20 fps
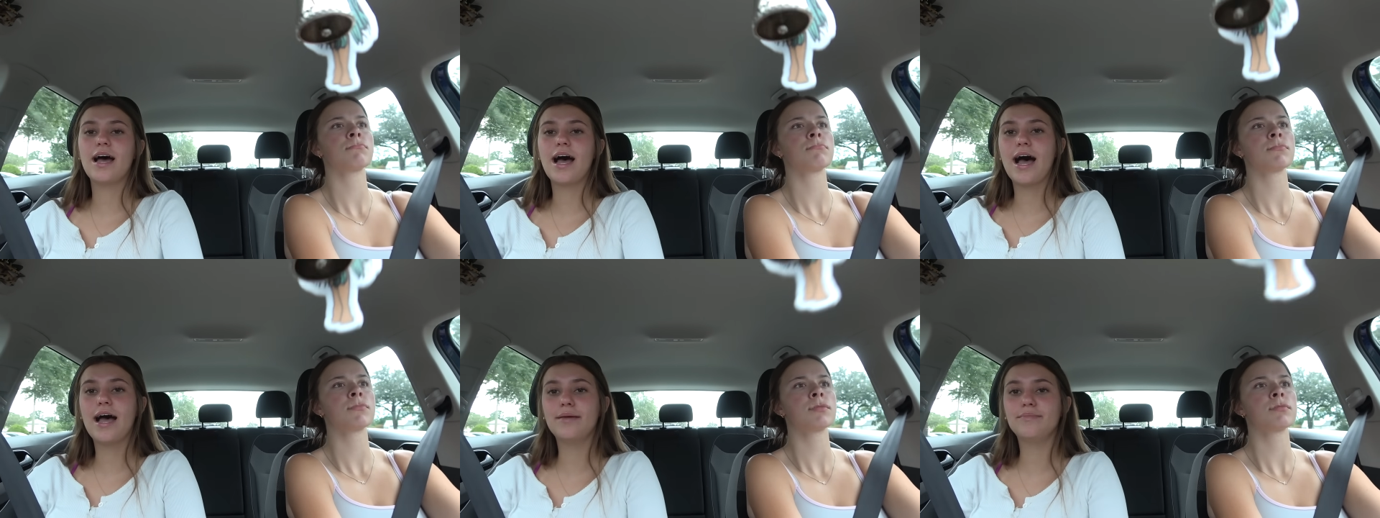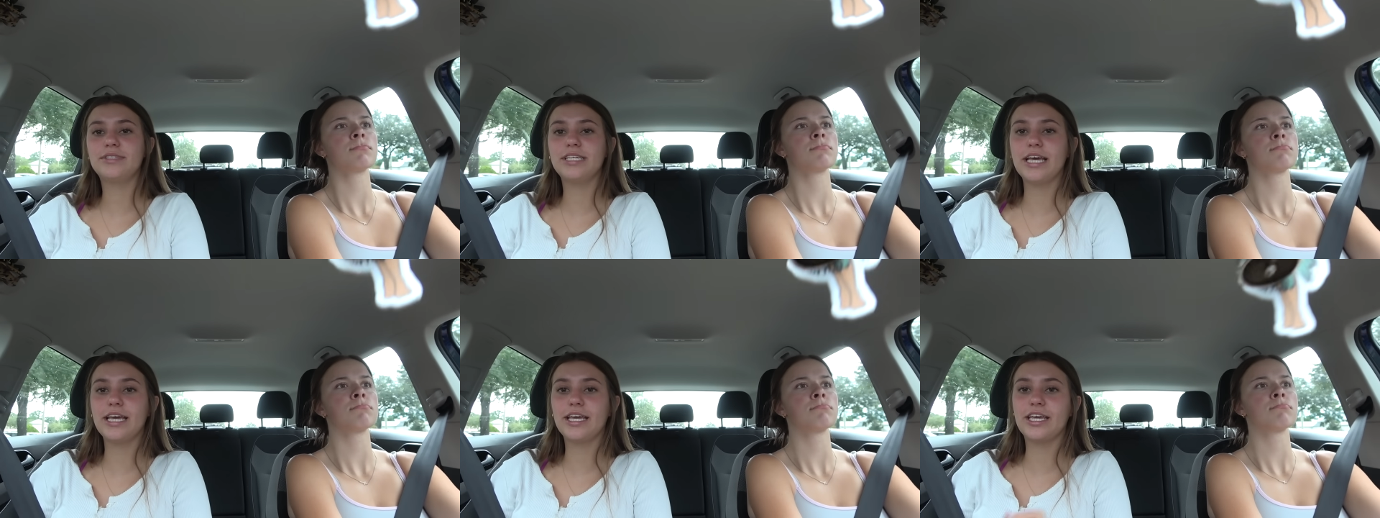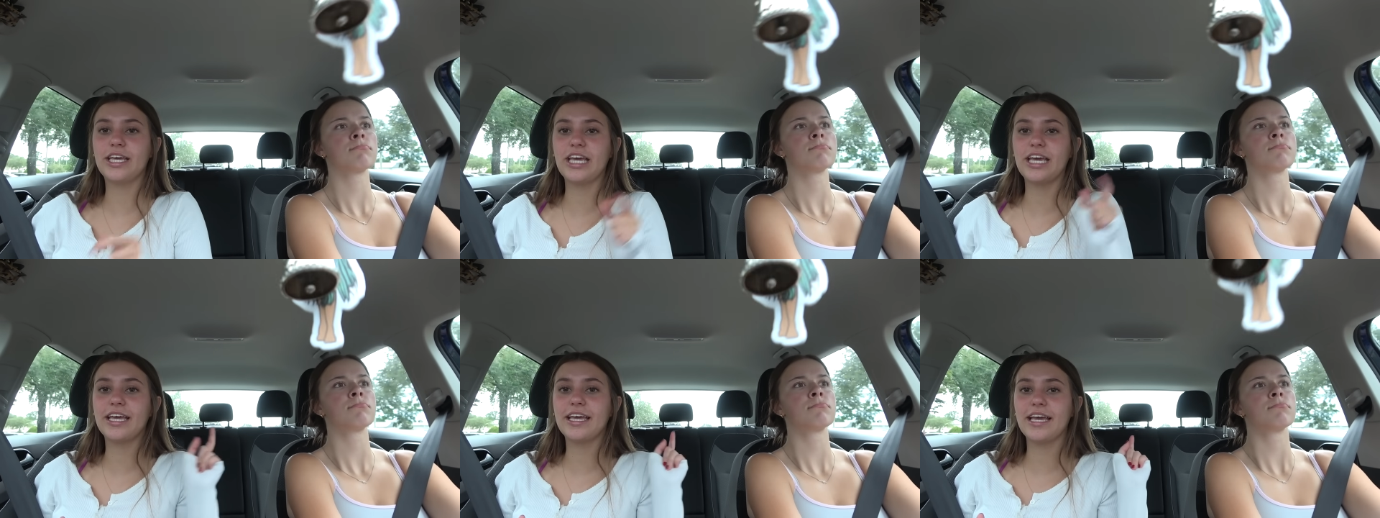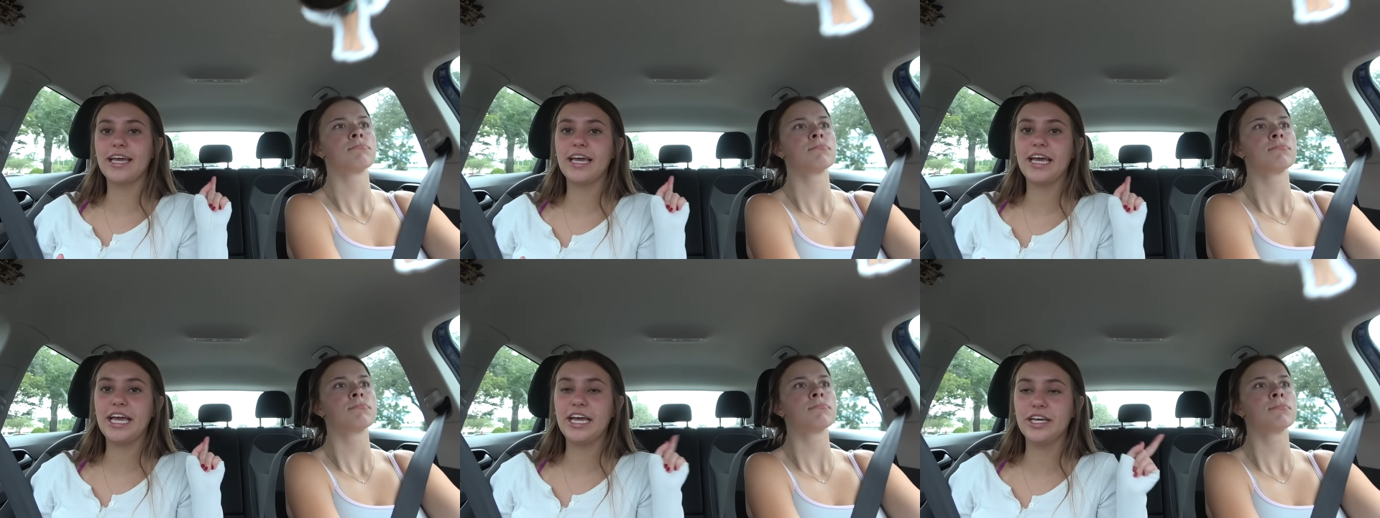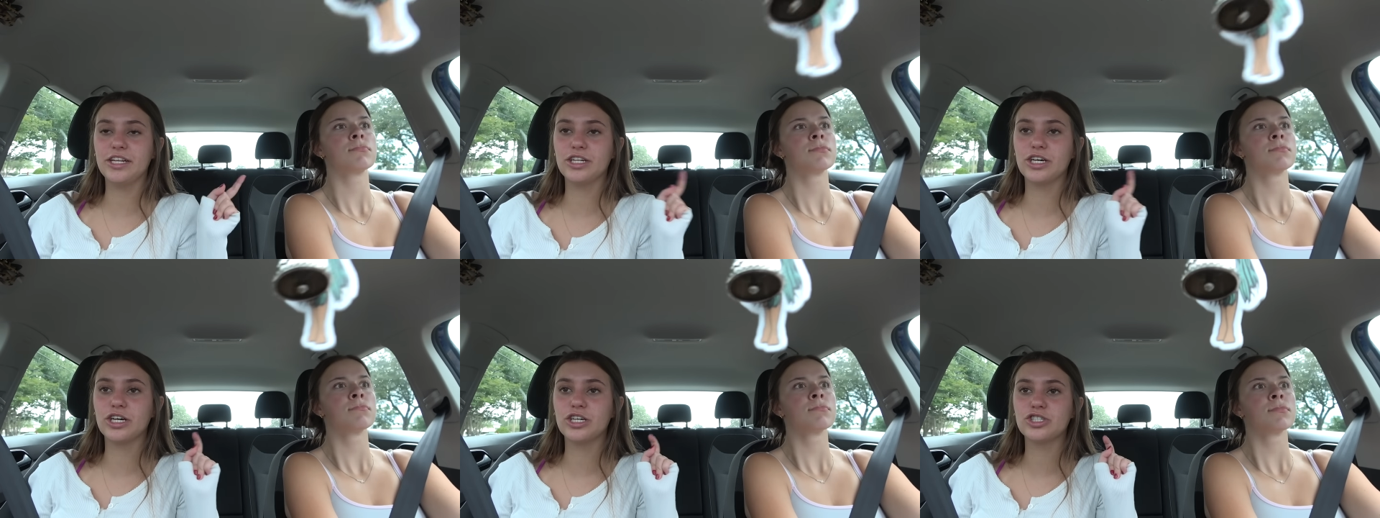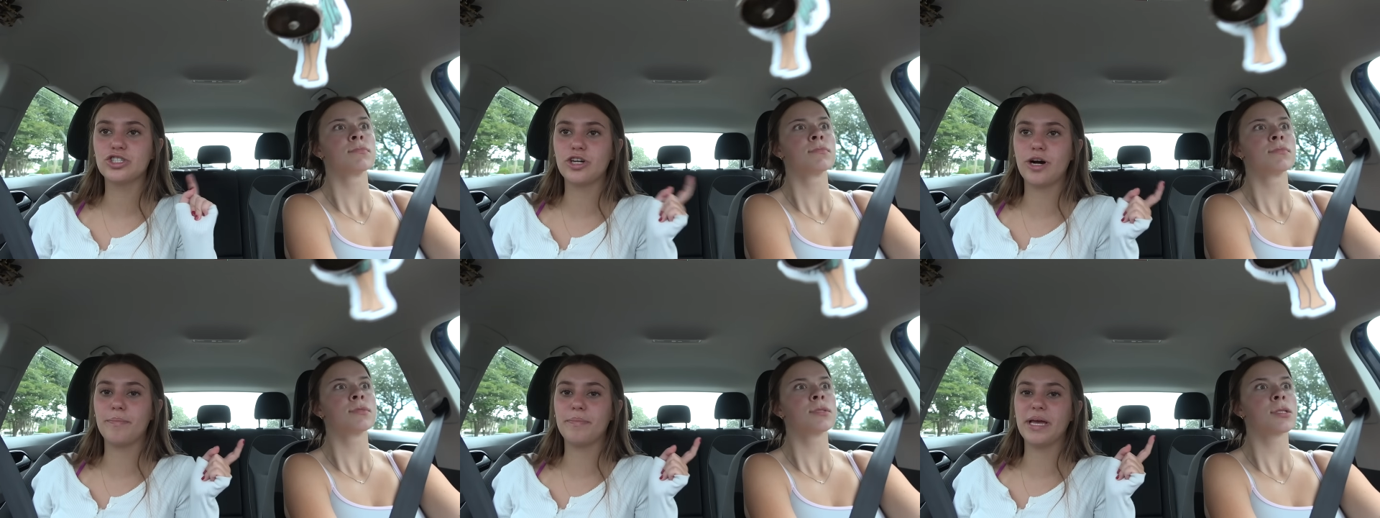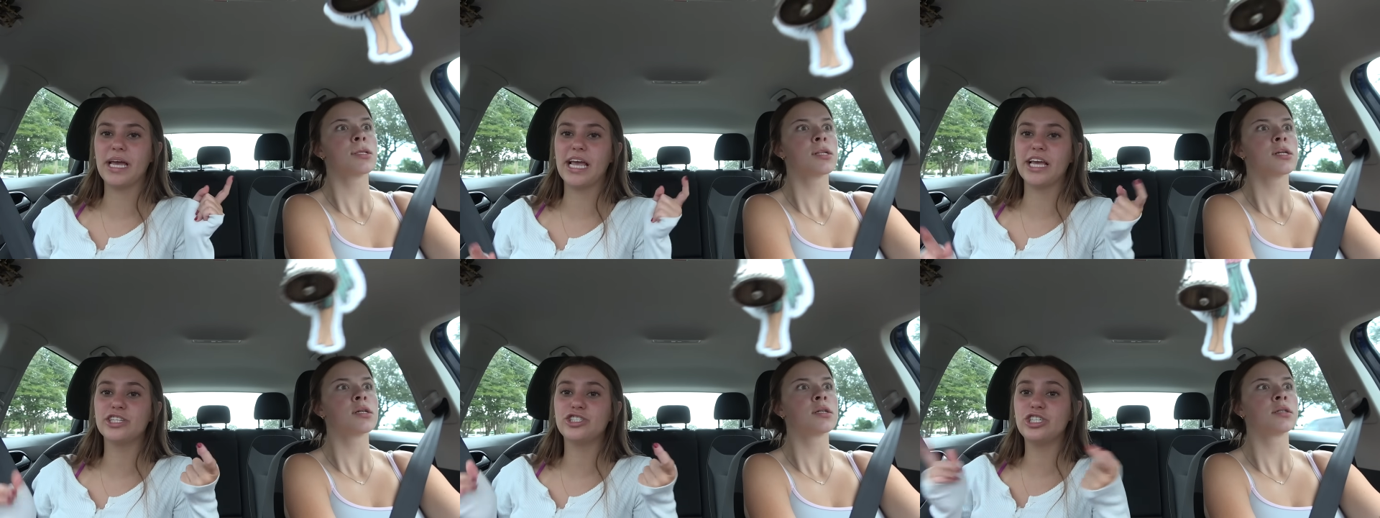Speaker 1: I'm taking Aydah shopping.
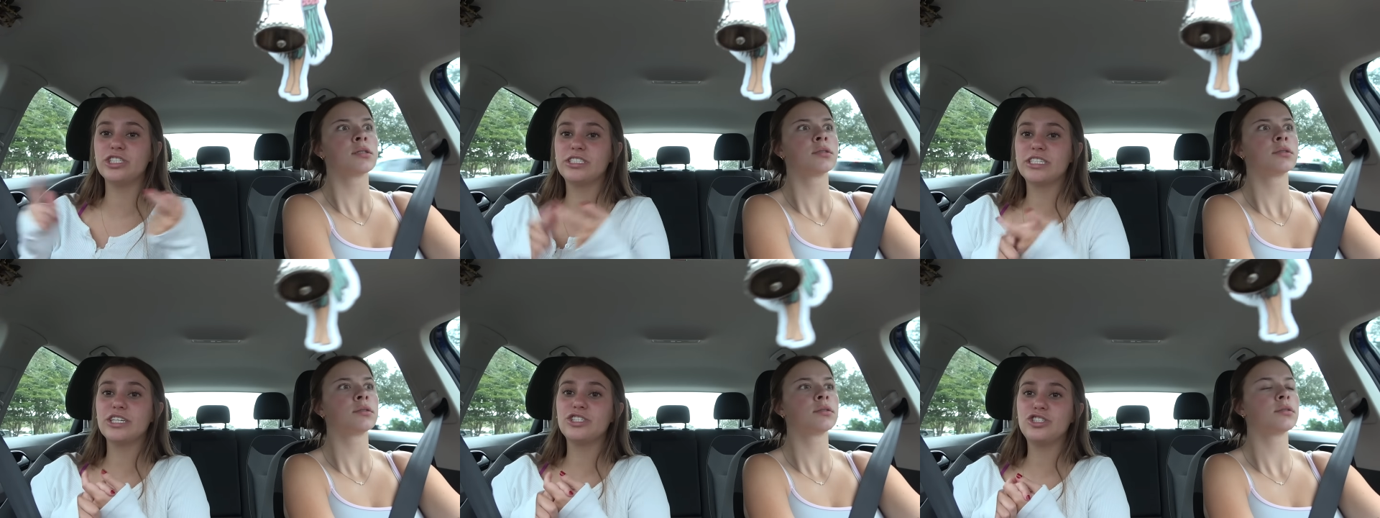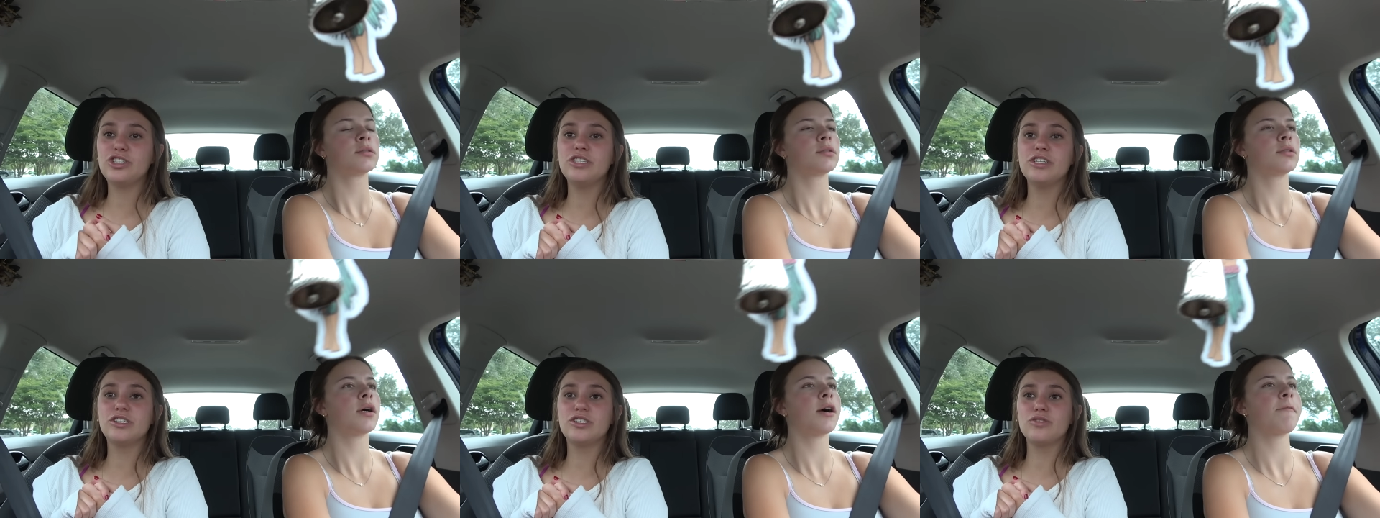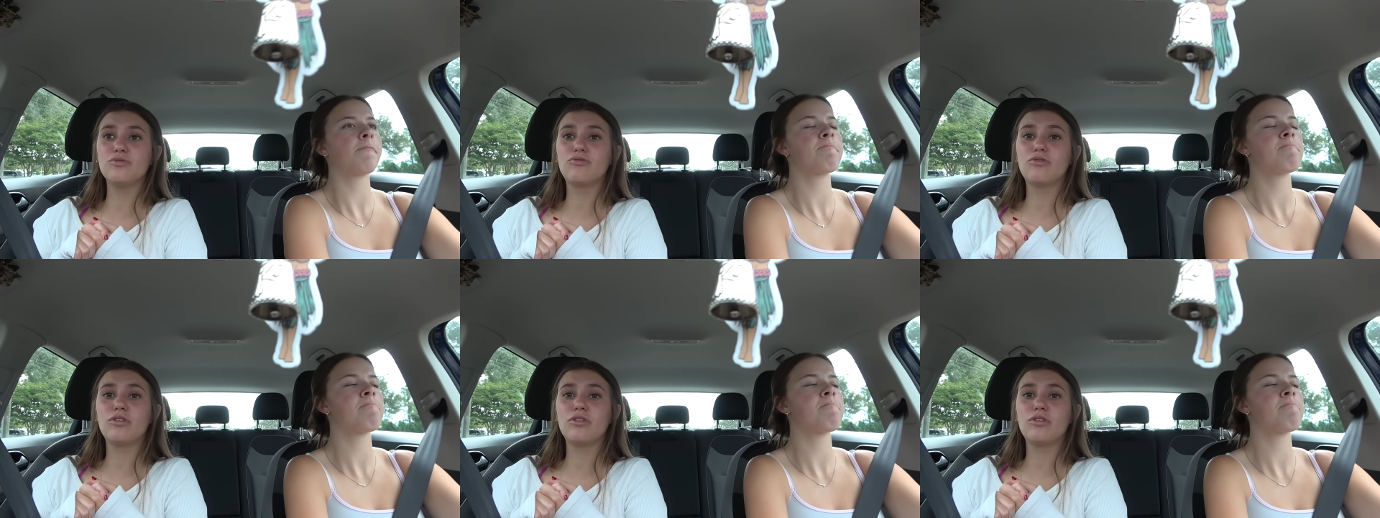She says she needs new